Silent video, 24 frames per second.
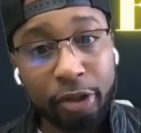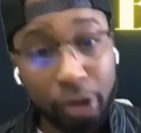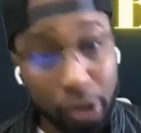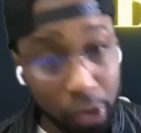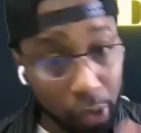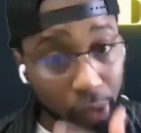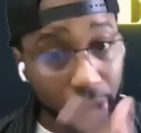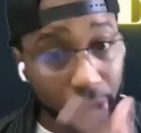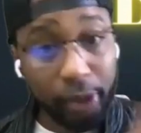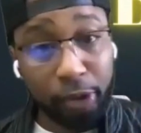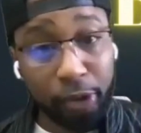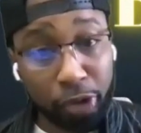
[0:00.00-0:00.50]

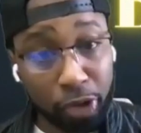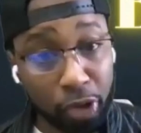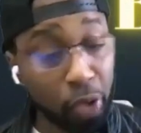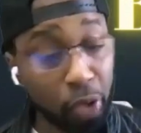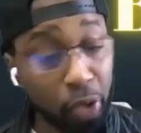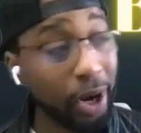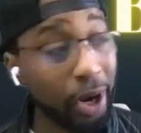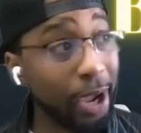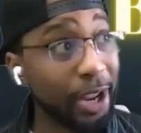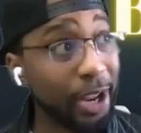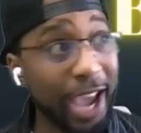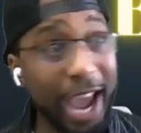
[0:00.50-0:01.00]

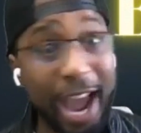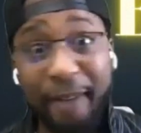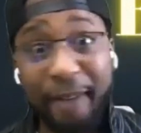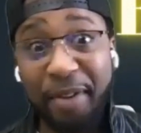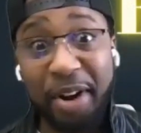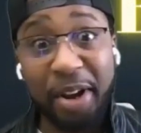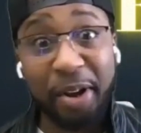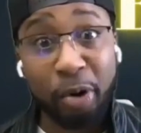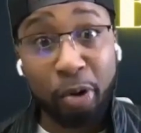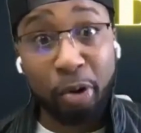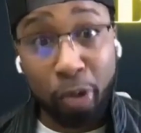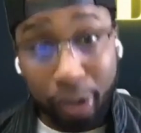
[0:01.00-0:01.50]

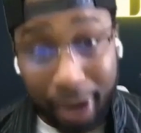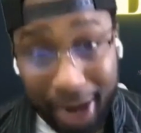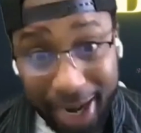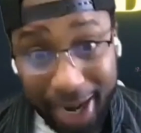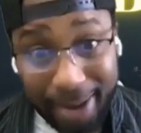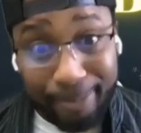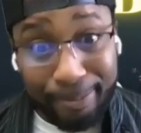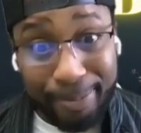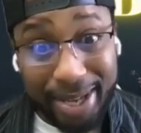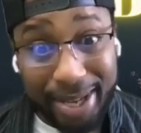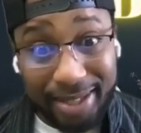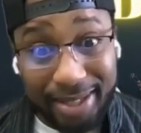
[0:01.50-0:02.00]
having a
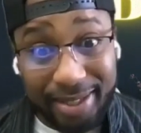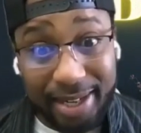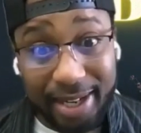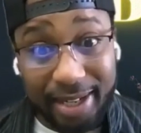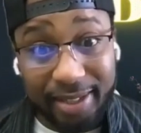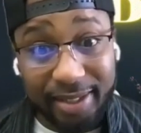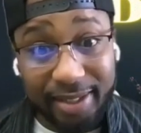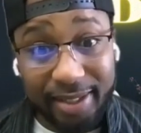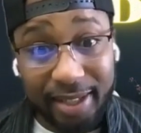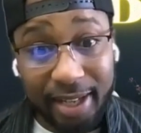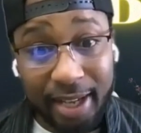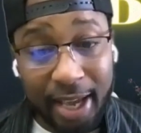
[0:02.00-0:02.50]
credit
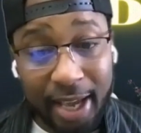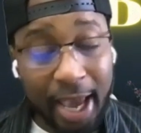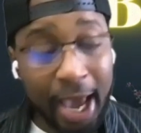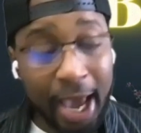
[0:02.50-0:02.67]
business.